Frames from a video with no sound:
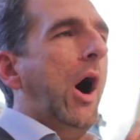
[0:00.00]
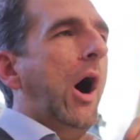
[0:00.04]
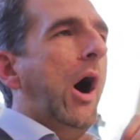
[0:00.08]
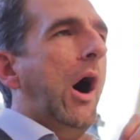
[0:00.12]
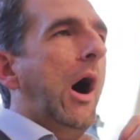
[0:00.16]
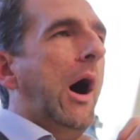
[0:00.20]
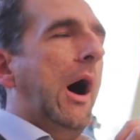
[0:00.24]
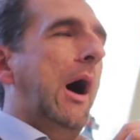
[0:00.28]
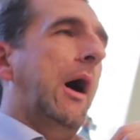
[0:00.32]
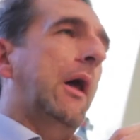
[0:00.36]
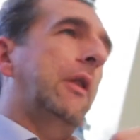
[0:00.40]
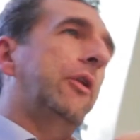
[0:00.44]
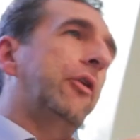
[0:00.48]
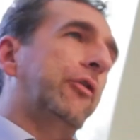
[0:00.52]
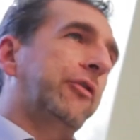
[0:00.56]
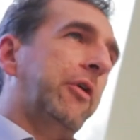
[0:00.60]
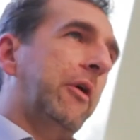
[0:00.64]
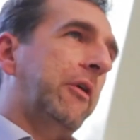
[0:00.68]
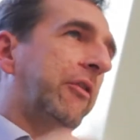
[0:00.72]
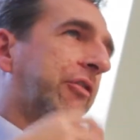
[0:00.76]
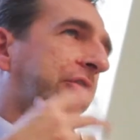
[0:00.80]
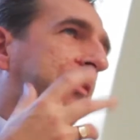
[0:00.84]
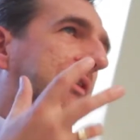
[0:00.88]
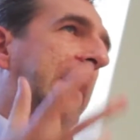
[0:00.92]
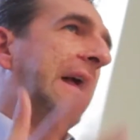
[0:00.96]
There's
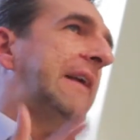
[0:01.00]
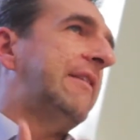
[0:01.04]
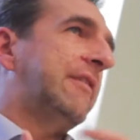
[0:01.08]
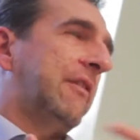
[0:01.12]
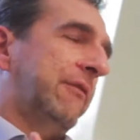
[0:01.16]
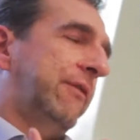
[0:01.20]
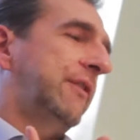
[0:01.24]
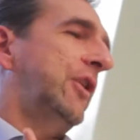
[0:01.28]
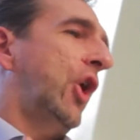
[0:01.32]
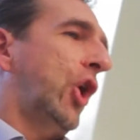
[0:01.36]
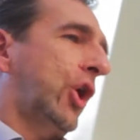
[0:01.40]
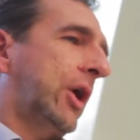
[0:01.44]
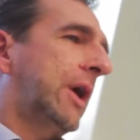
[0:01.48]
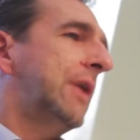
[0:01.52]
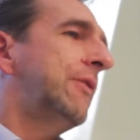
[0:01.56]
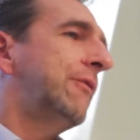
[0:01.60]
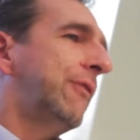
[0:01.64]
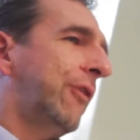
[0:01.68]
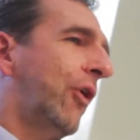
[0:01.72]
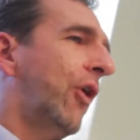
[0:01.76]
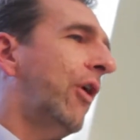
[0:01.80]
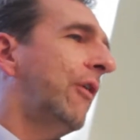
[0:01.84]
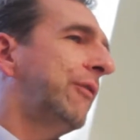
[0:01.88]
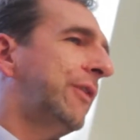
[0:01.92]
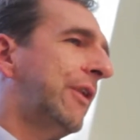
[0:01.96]
a slice of luck
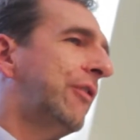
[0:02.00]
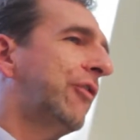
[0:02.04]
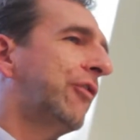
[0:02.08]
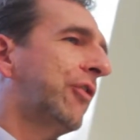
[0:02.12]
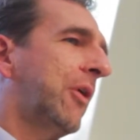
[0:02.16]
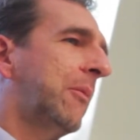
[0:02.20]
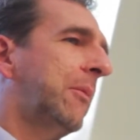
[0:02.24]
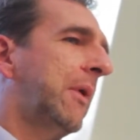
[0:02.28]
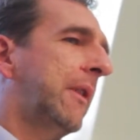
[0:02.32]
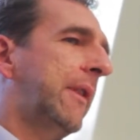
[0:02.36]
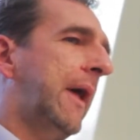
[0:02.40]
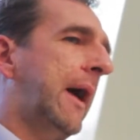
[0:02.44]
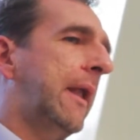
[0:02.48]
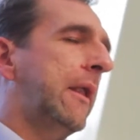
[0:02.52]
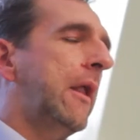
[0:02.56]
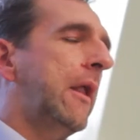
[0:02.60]
involved in some of that.